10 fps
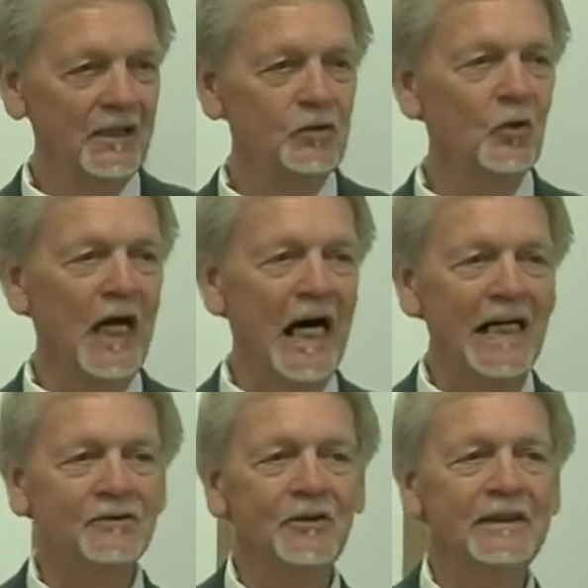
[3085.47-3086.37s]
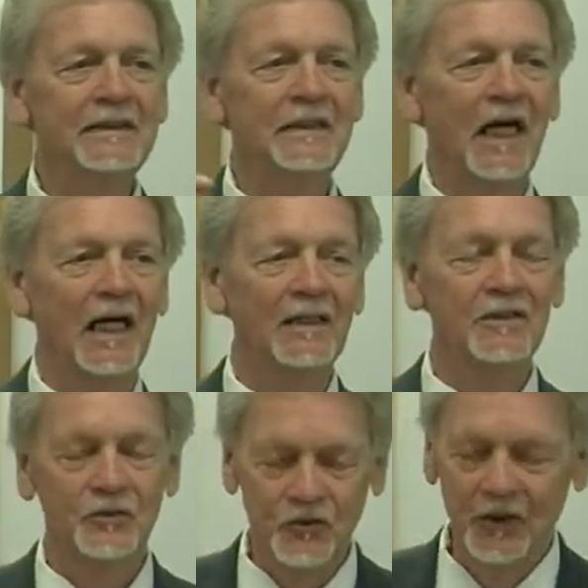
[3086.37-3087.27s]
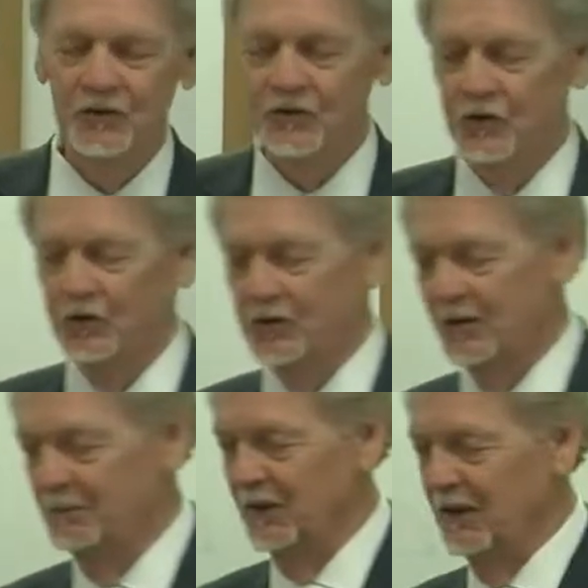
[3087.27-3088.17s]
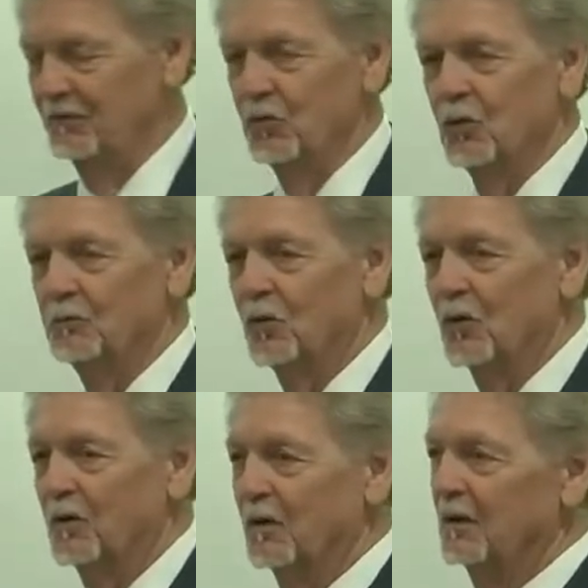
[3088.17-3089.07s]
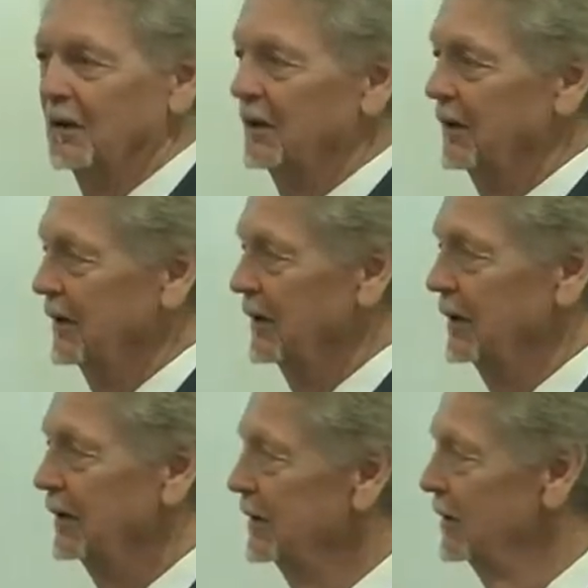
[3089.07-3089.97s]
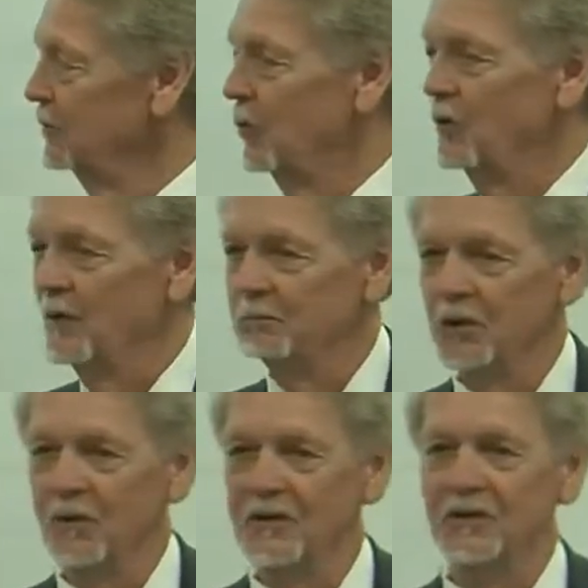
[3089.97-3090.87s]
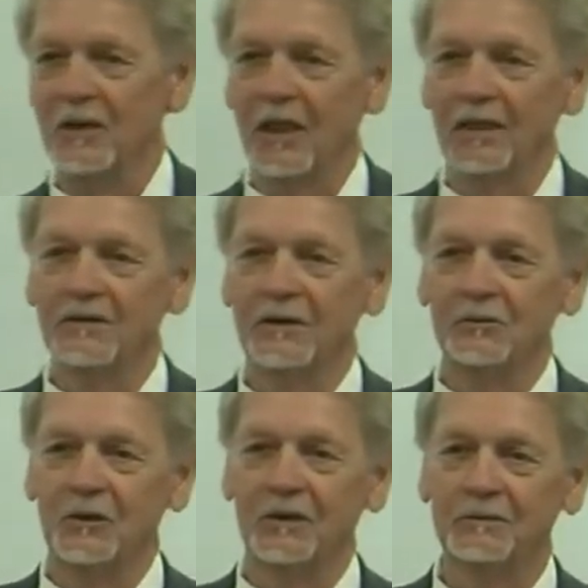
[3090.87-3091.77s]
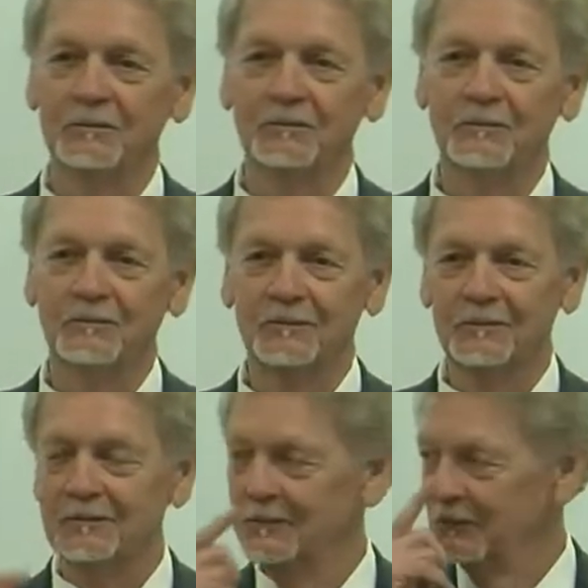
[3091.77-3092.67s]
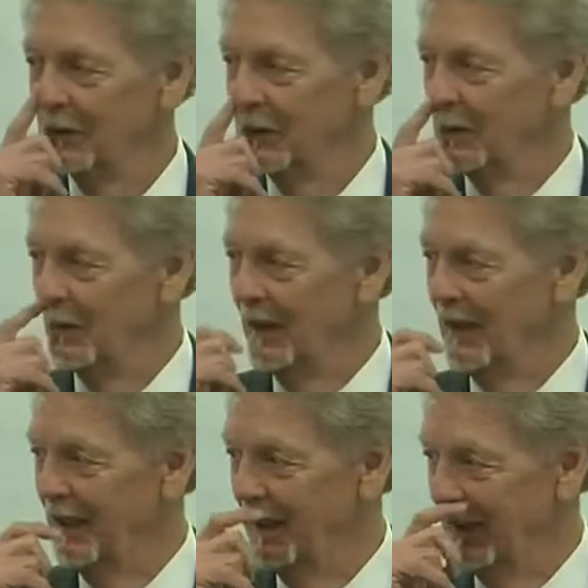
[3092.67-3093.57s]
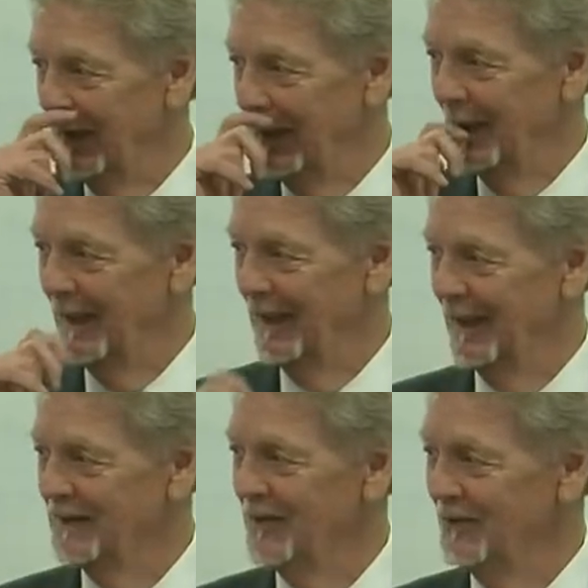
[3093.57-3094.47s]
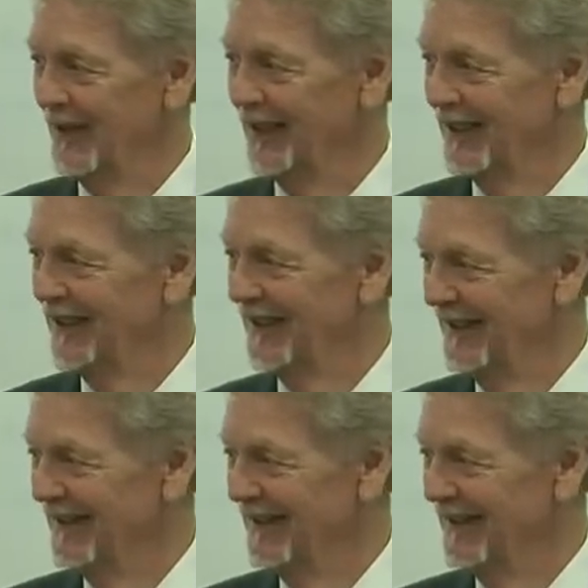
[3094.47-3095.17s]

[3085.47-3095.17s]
And you're honoring God and in institution. Let me give you one more. Boy, we blew this class, didn't we? We got, do what?